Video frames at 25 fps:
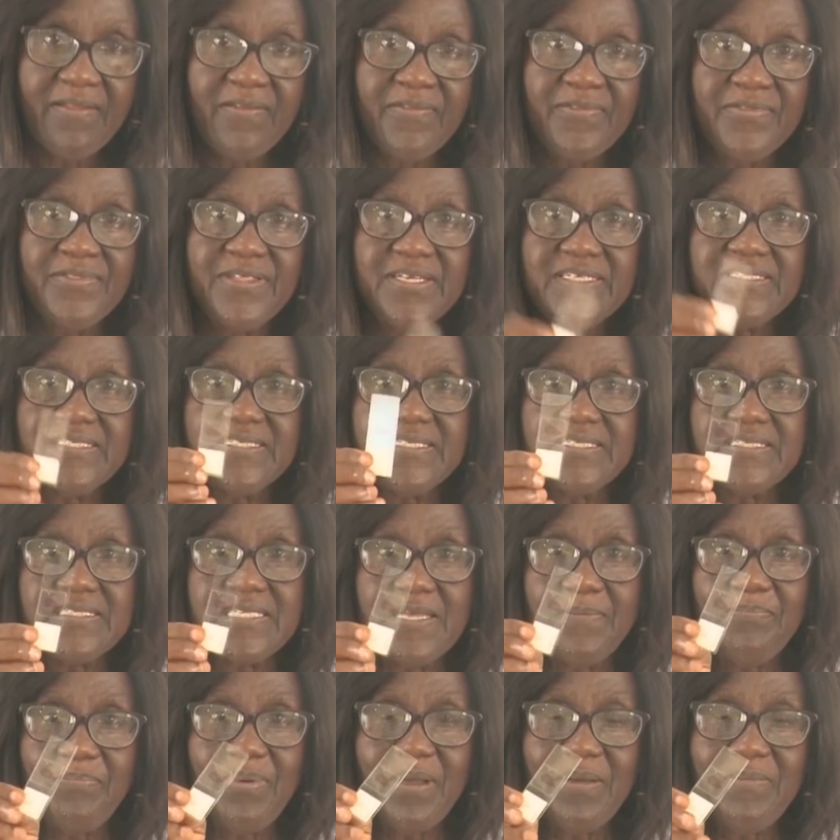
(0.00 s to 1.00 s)
This is
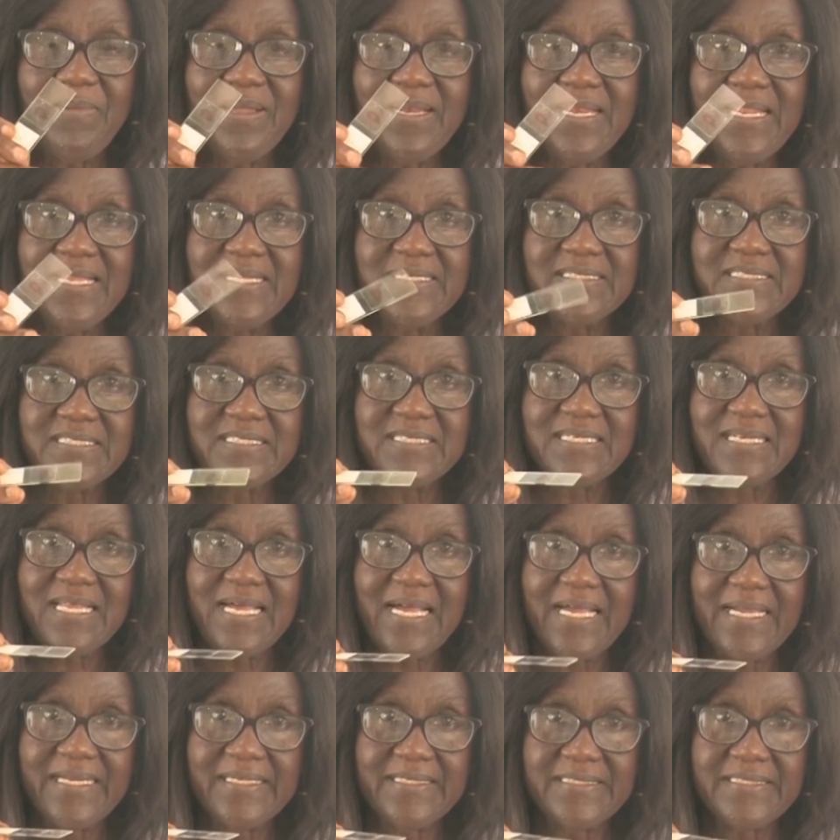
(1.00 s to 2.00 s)
a permanent
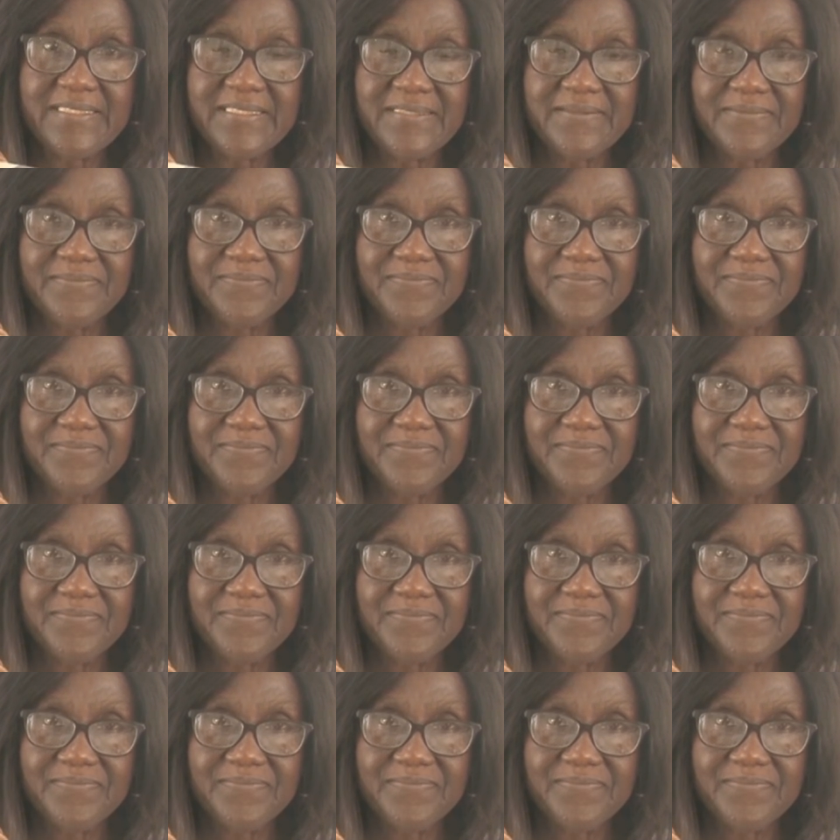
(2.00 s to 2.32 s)
slide.